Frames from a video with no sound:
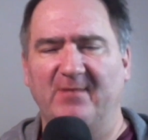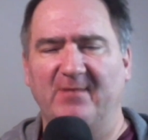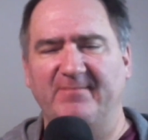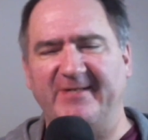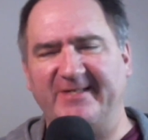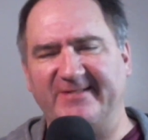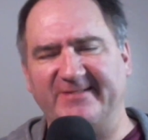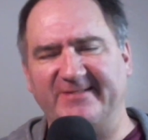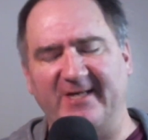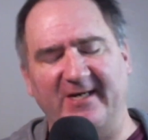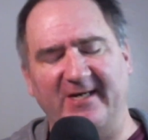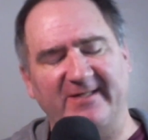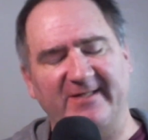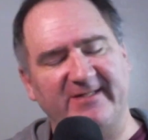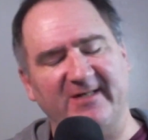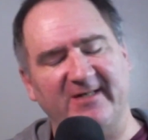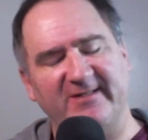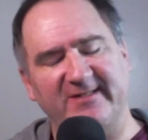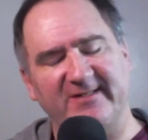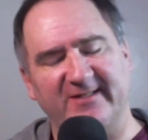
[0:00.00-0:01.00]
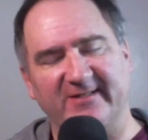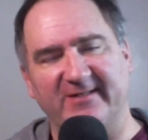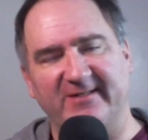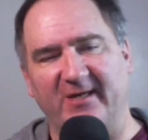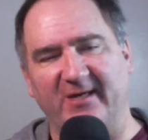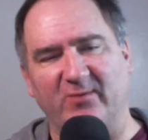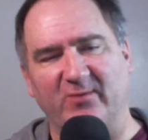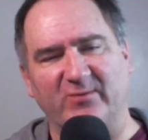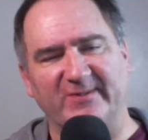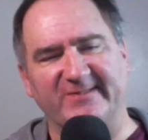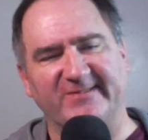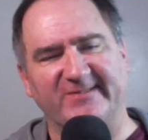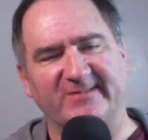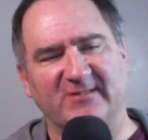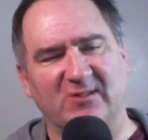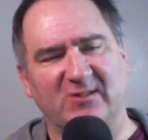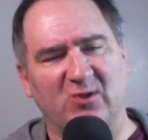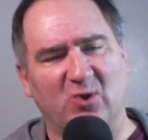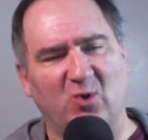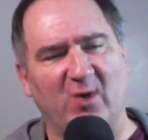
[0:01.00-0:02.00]
Because I tell you, it was
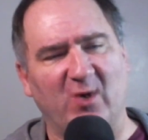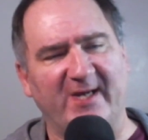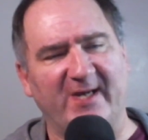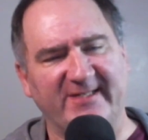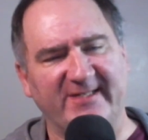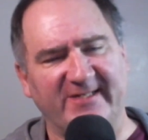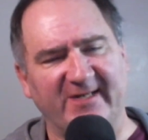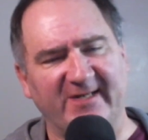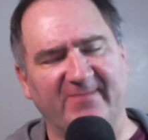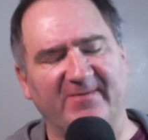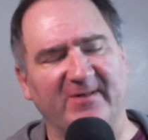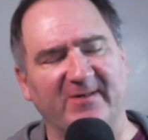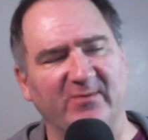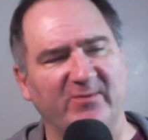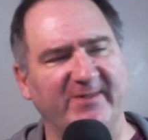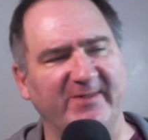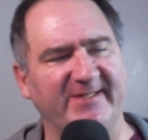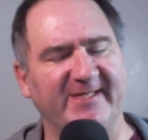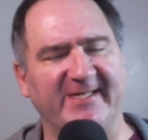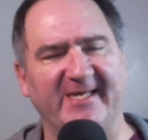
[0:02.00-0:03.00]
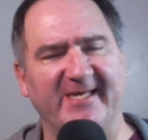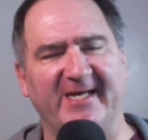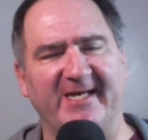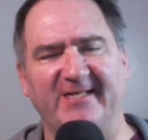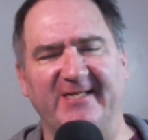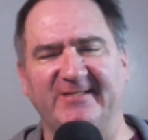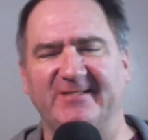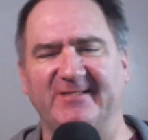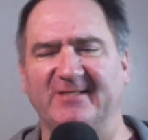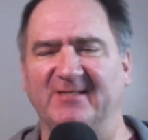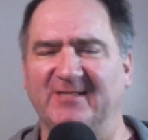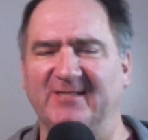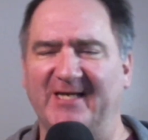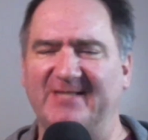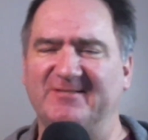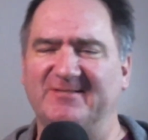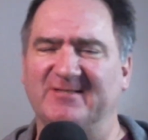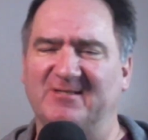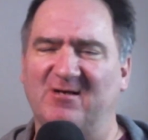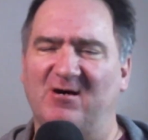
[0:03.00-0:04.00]
quite different when you get into the
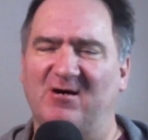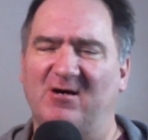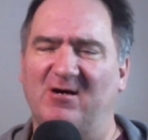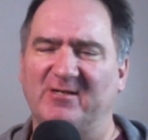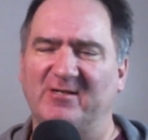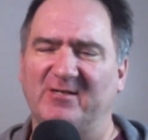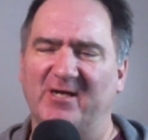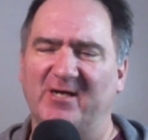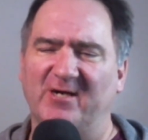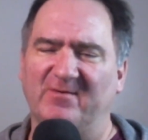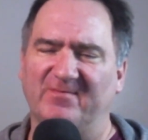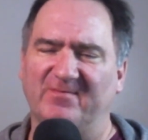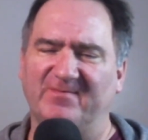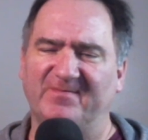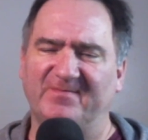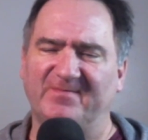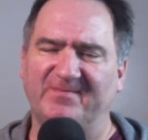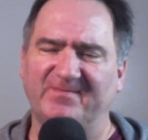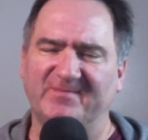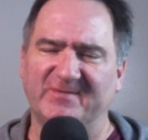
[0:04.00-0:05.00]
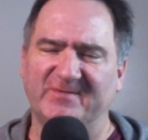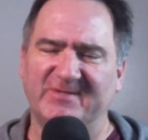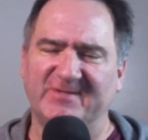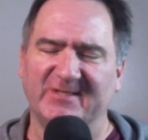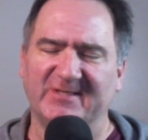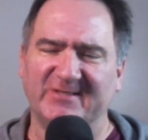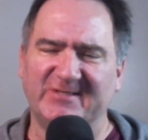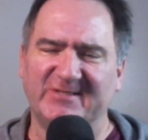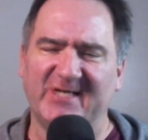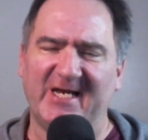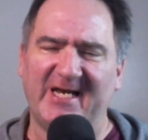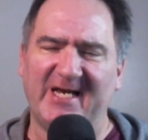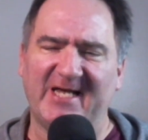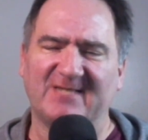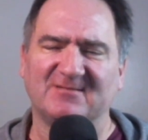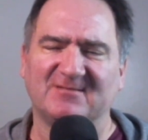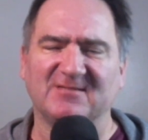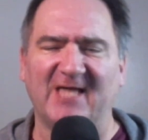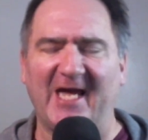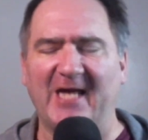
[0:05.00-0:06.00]
lexicon of the Gen
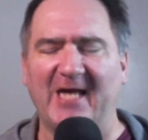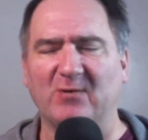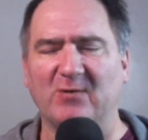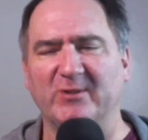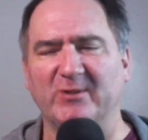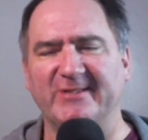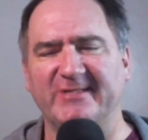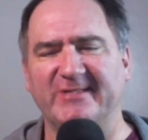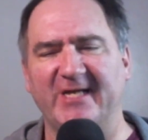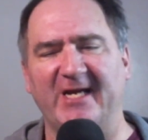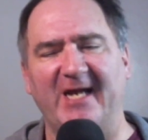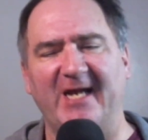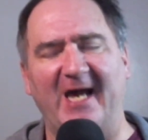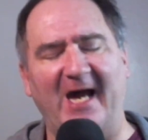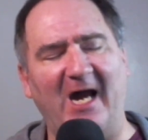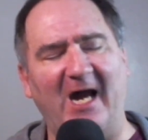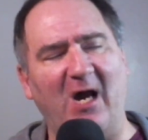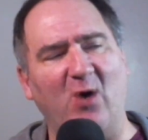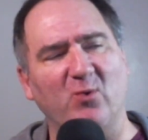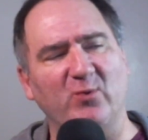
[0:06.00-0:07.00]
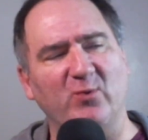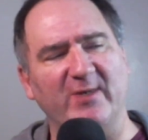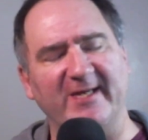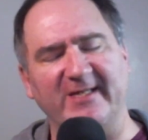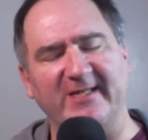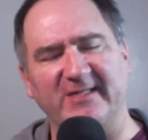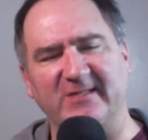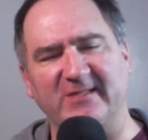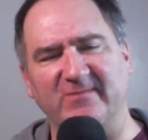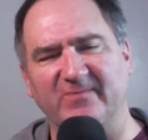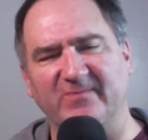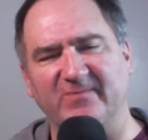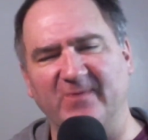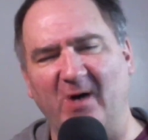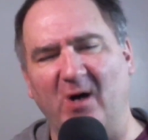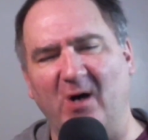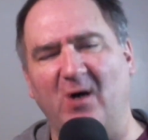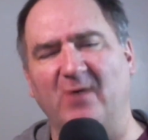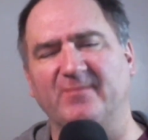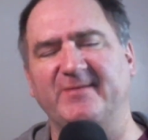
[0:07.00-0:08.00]
X language and how it
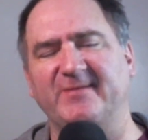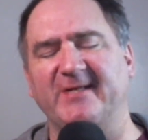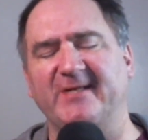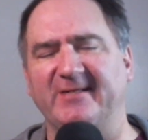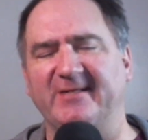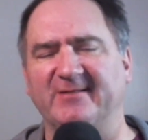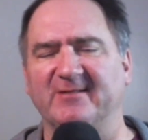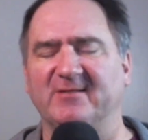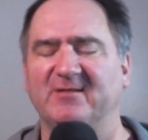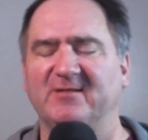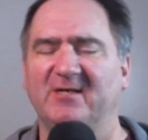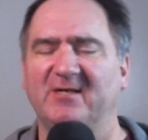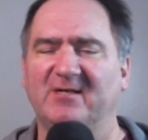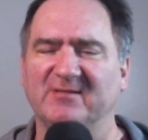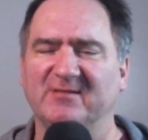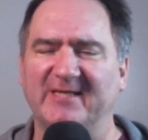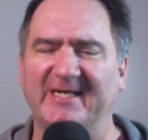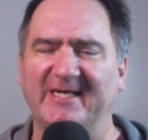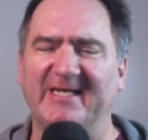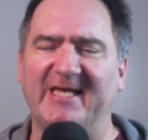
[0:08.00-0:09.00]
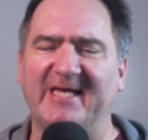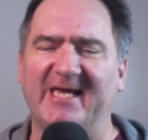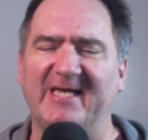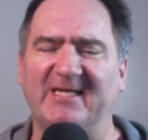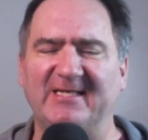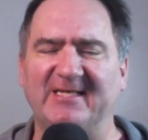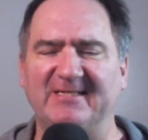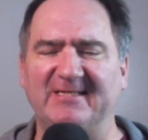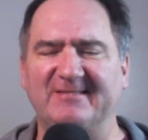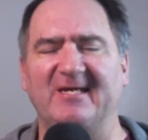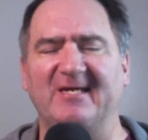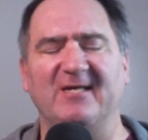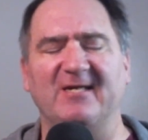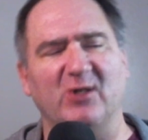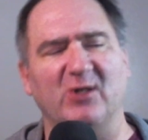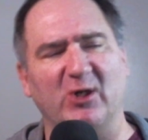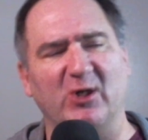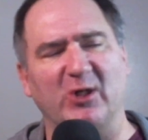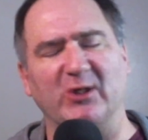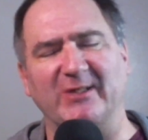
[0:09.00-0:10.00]
evolved in the late 80s
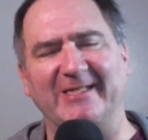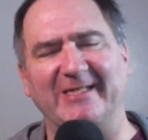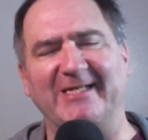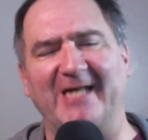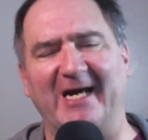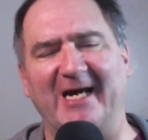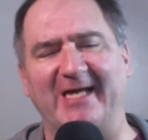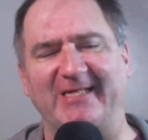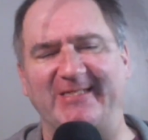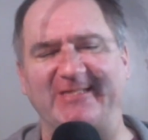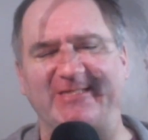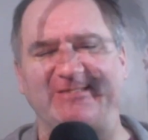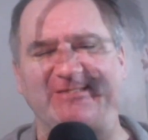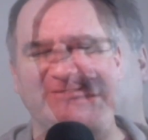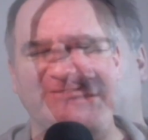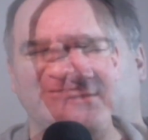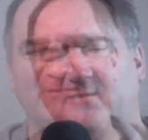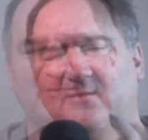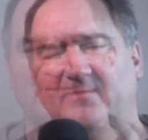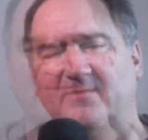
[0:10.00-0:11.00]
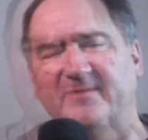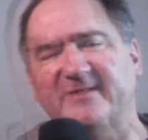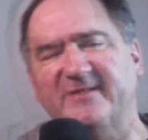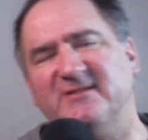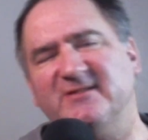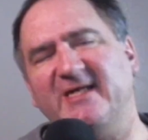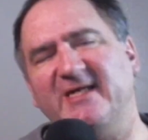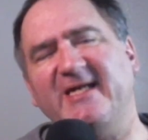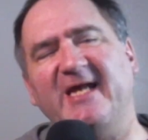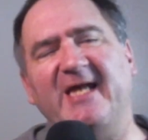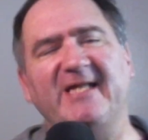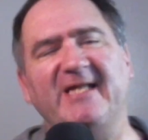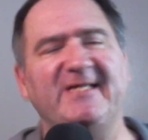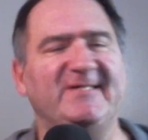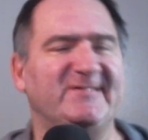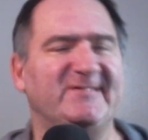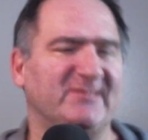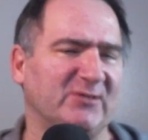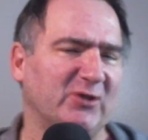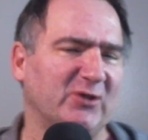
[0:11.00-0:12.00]
and early 90s. I mean, the late
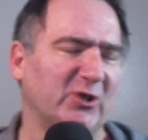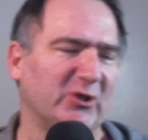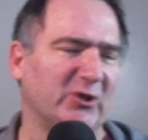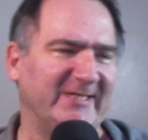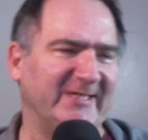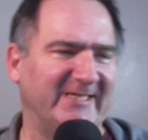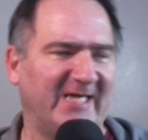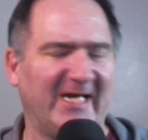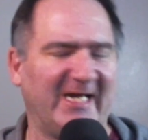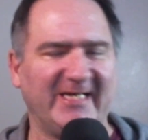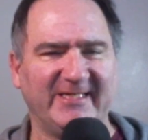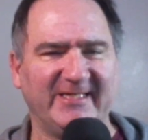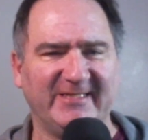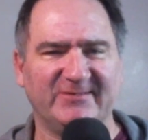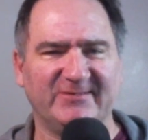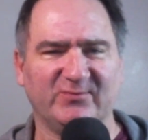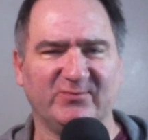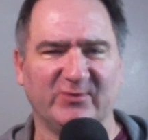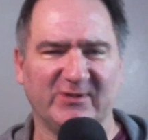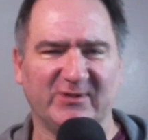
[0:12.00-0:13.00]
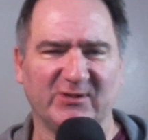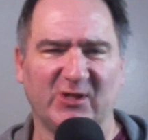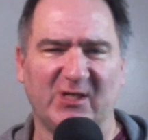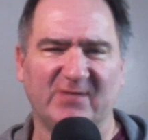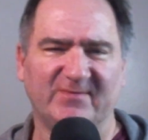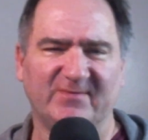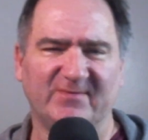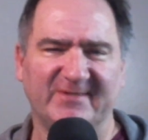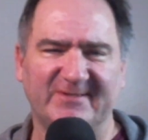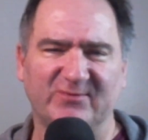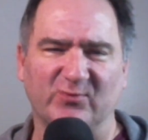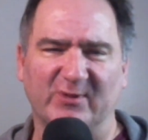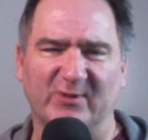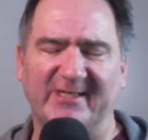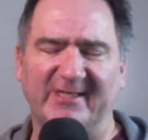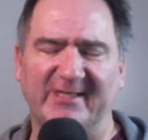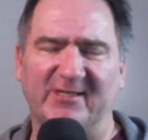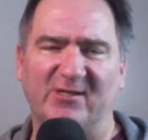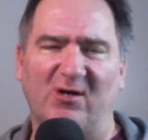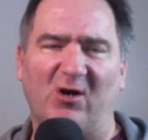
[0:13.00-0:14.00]
80s and early 90s, when a lot of us were
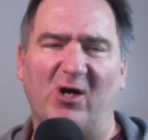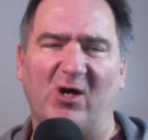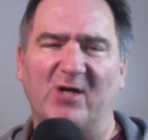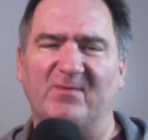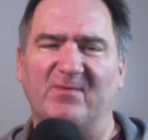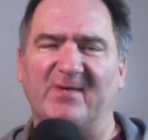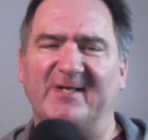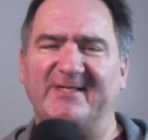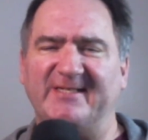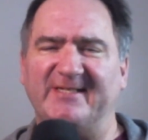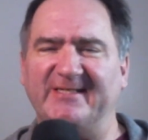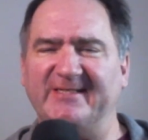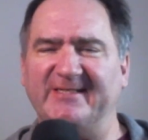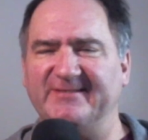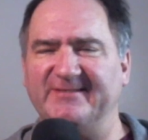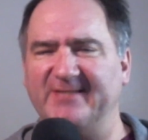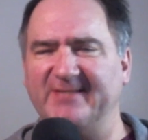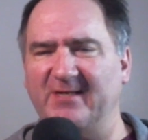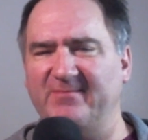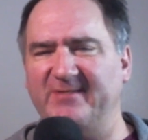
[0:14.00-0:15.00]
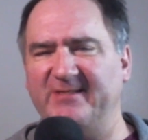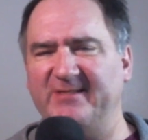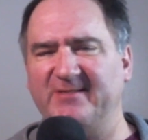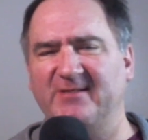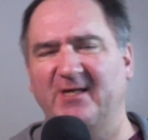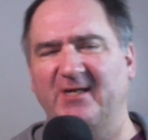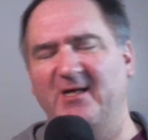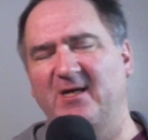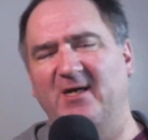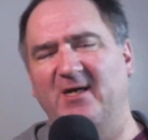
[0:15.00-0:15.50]
in the heart of our teens, I mean,